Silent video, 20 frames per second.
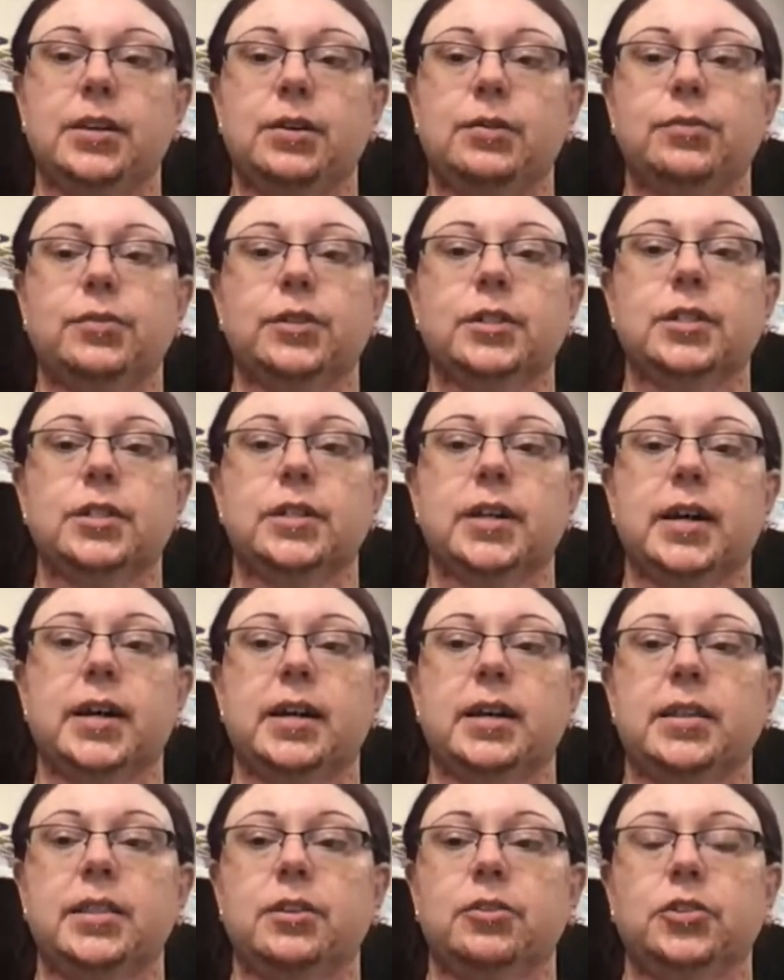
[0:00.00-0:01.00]

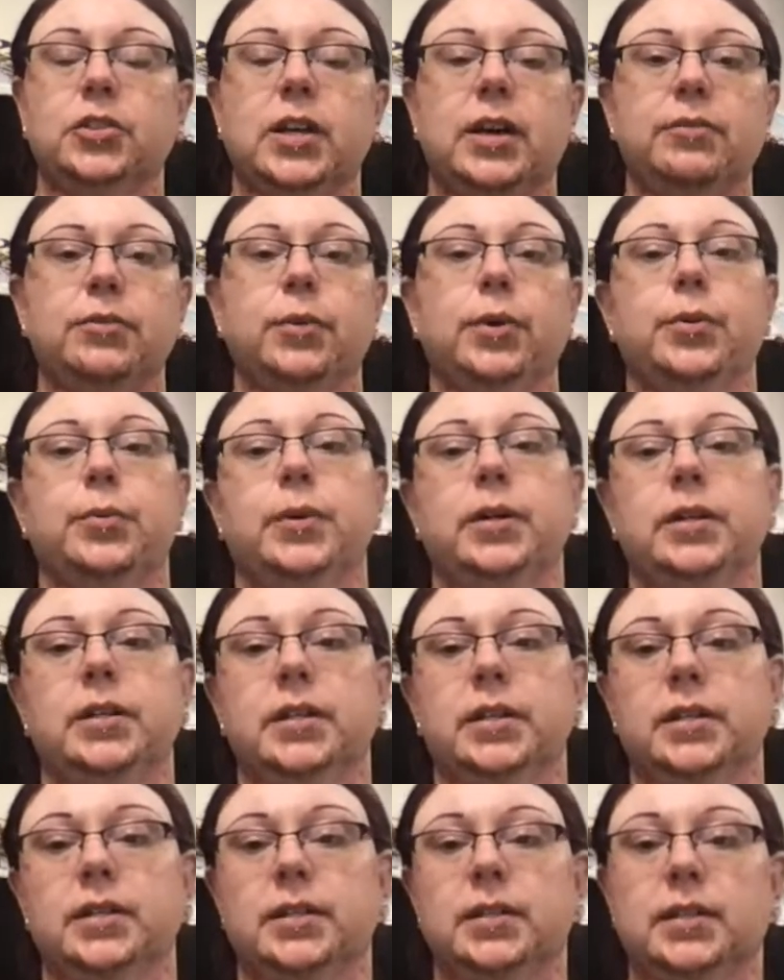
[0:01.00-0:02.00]
For their software
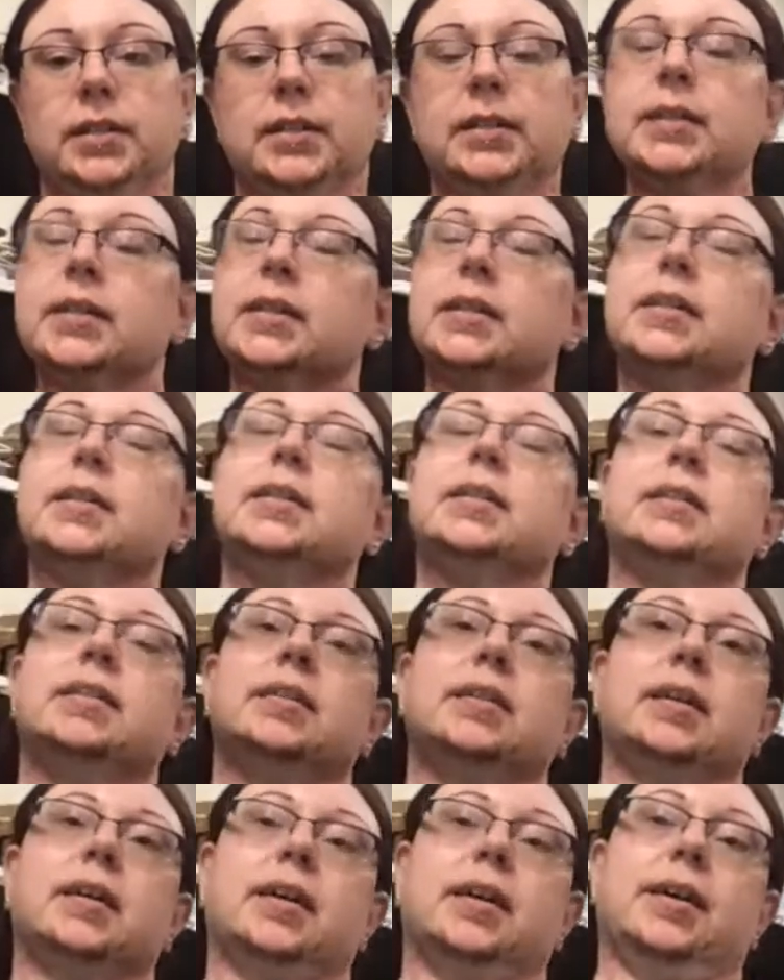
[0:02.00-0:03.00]
work.
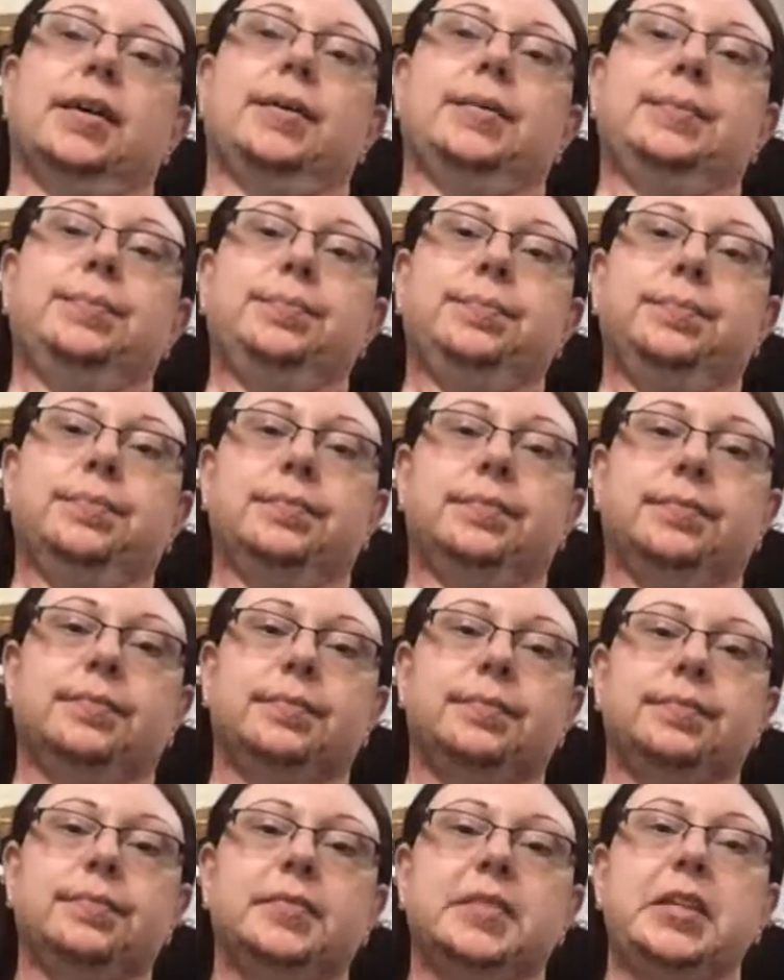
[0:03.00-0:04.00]

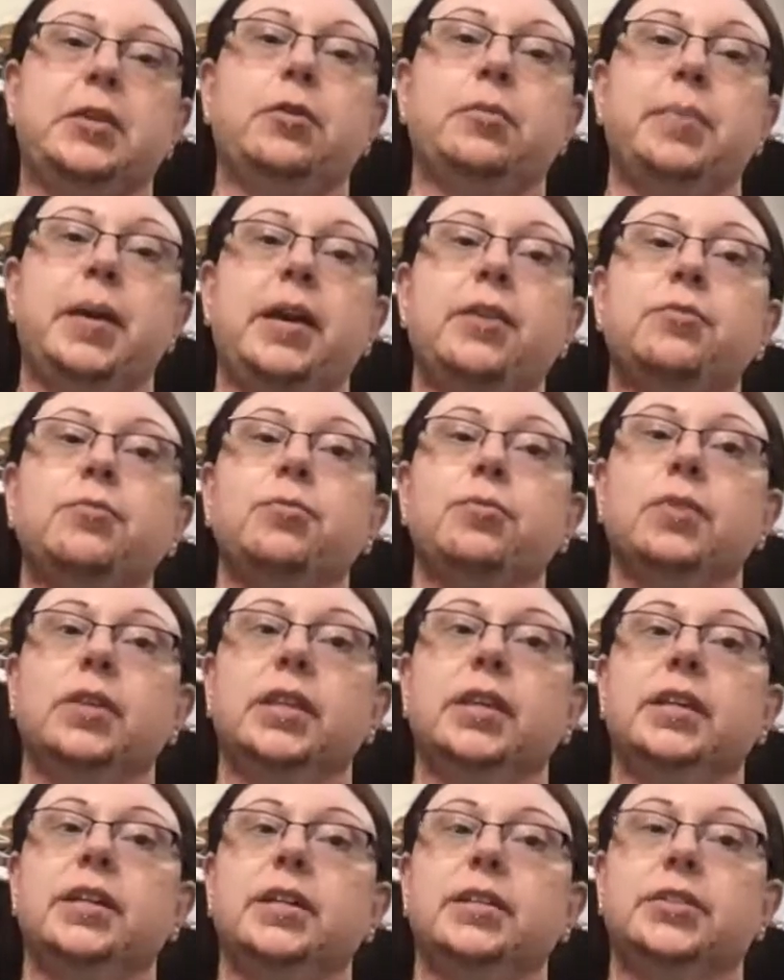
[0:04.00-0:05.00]
They were paying
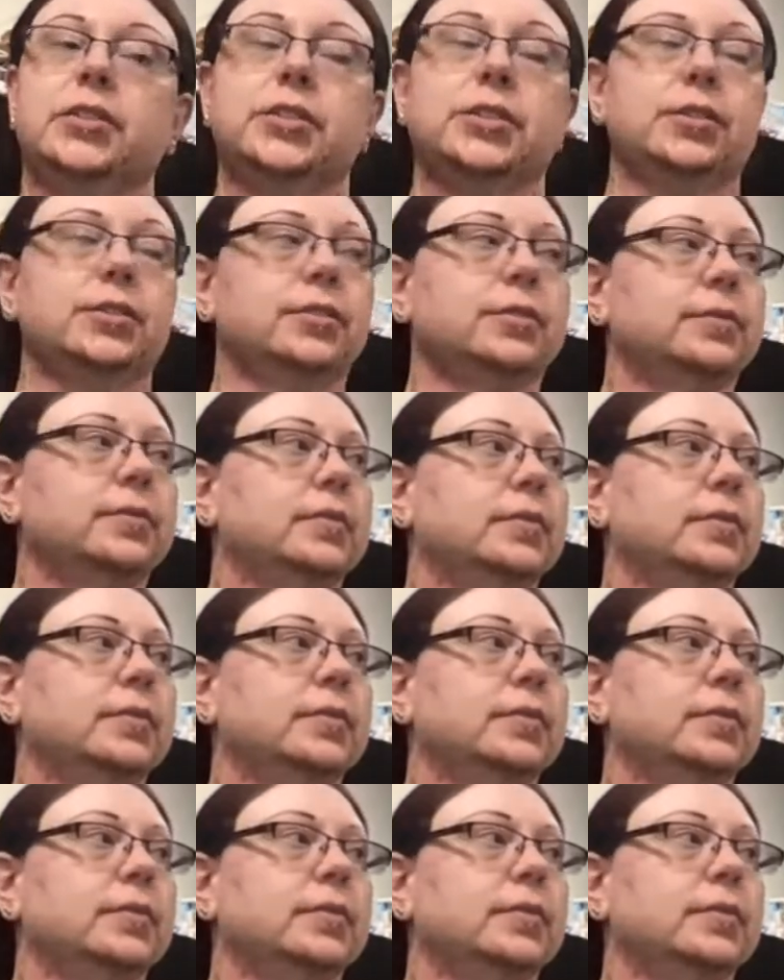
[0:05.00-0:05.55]
really good too.